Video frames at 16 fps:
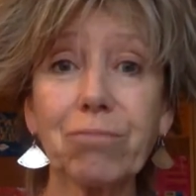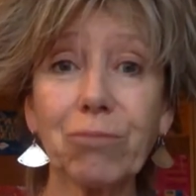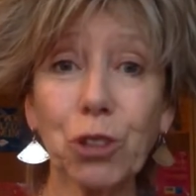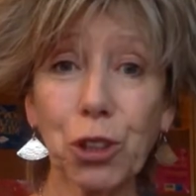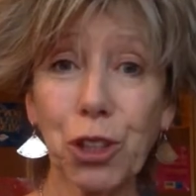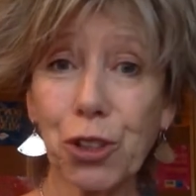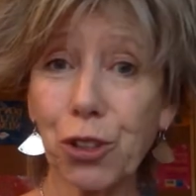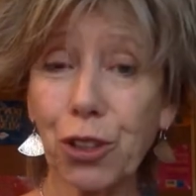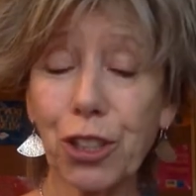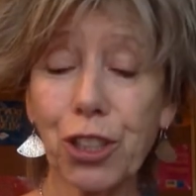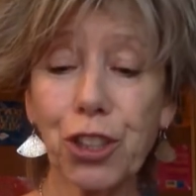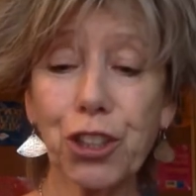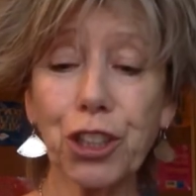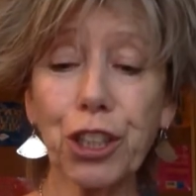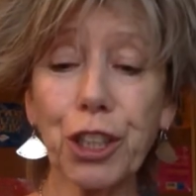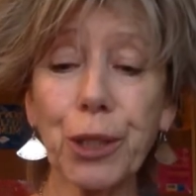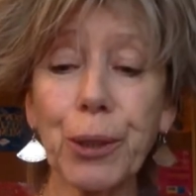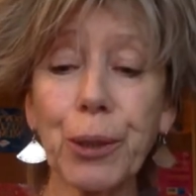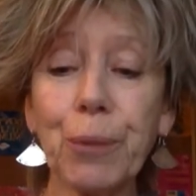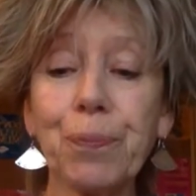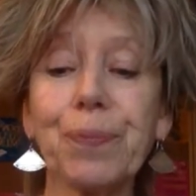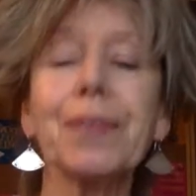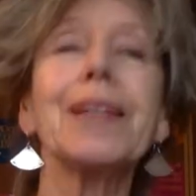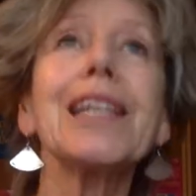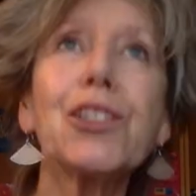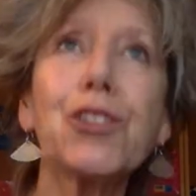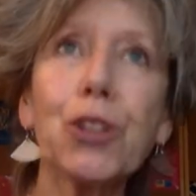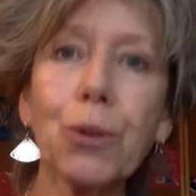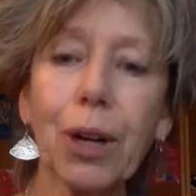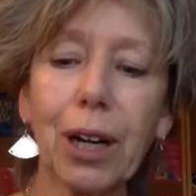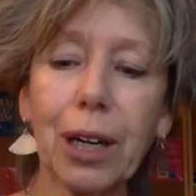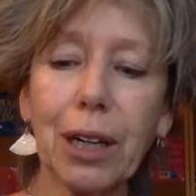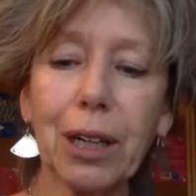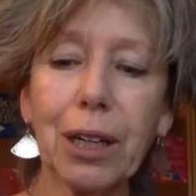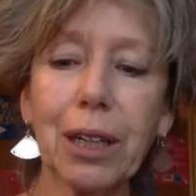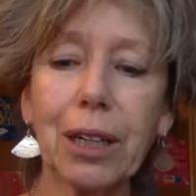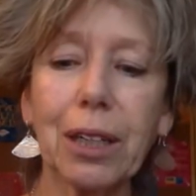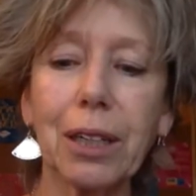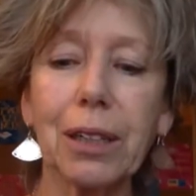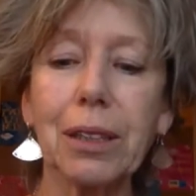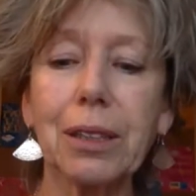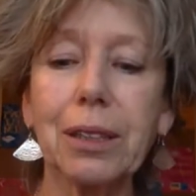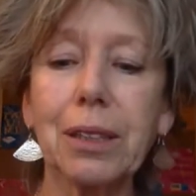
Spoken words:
Not as good as you. Yes, you are.